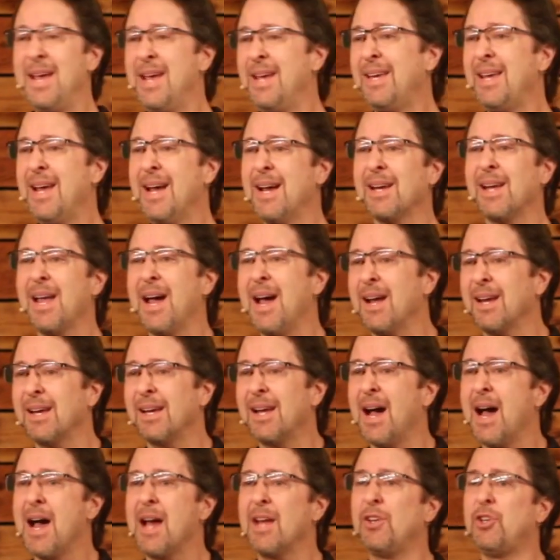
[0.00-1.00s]
Yeah, God,
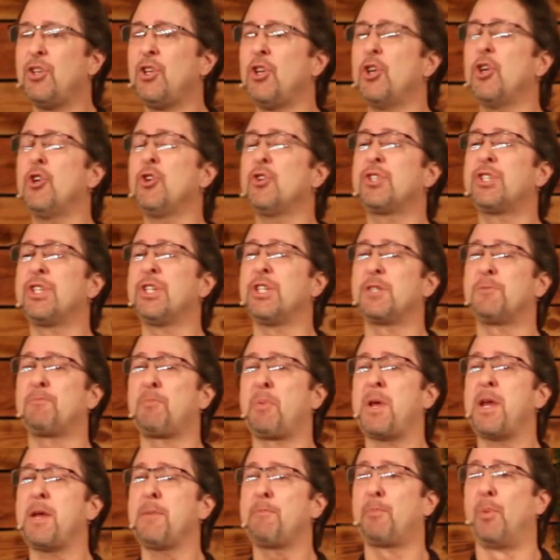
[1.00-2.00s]
God uses
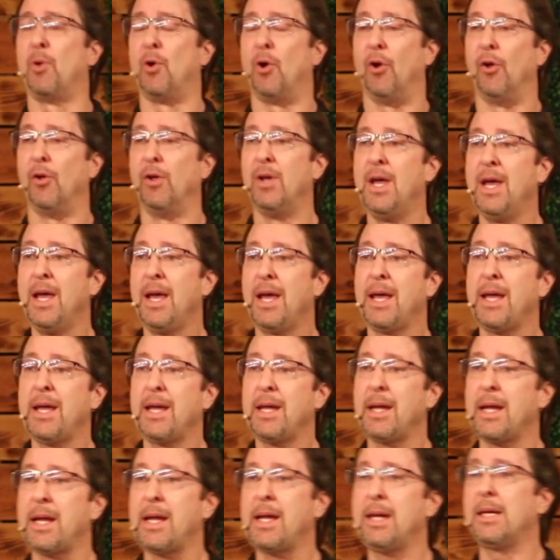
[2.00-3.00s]
people.
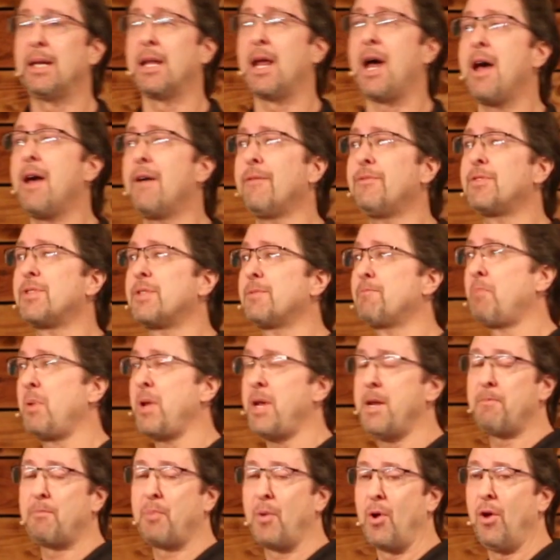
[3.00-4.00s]
He, he loves
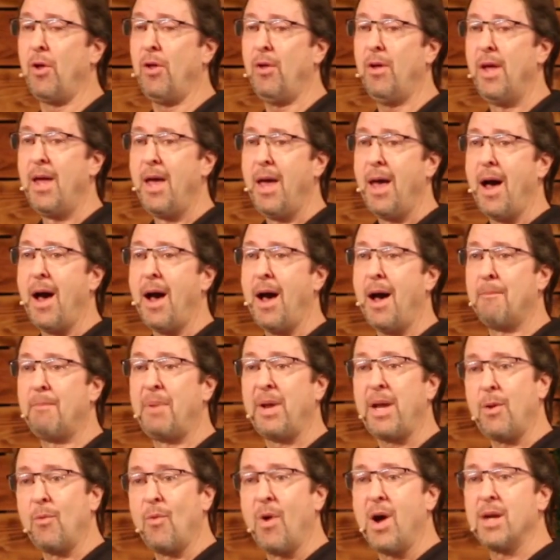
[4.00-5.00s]
people, uh,
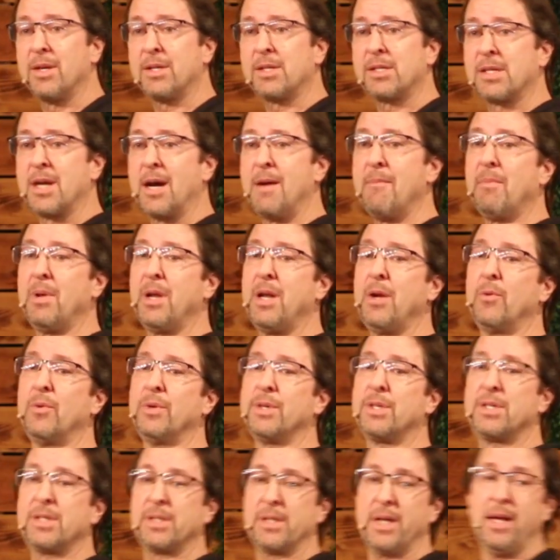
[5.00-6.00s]
but He wants somebody
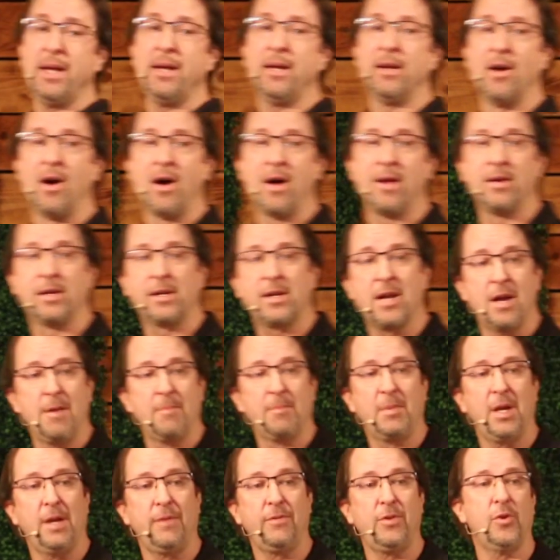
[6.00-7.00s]
with skin on to
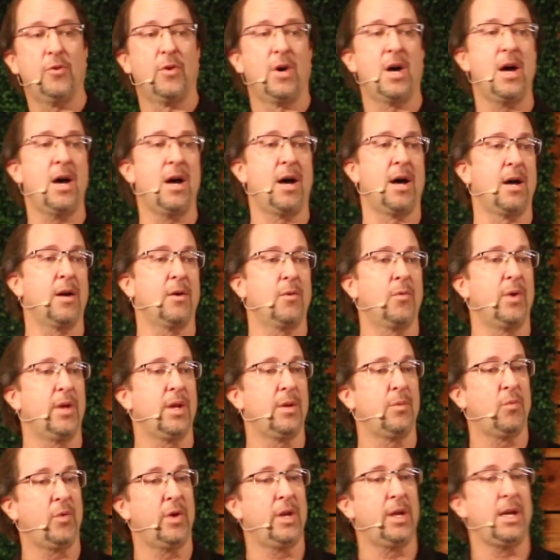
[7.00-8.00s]
come give you a hug
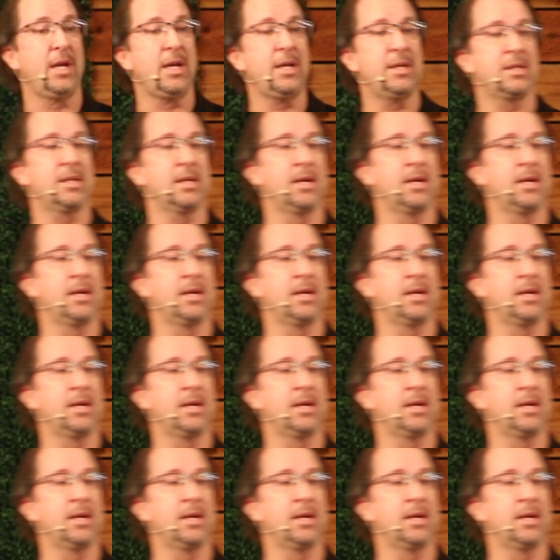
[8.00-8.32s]
when, when He's